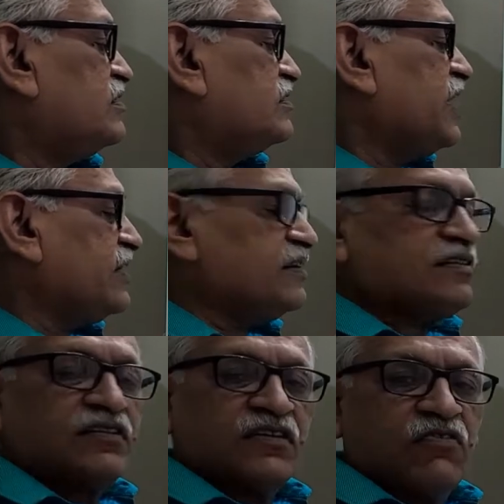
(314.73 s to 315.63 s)
Then
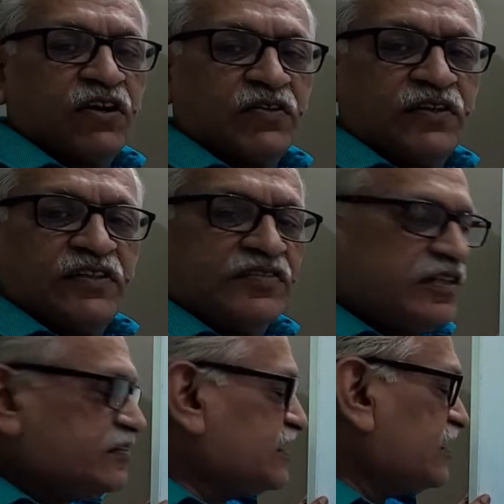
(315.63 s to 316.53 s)
whatever this
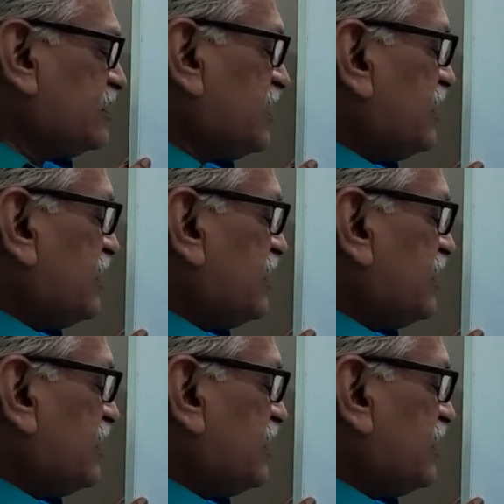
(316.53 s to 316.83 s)
result,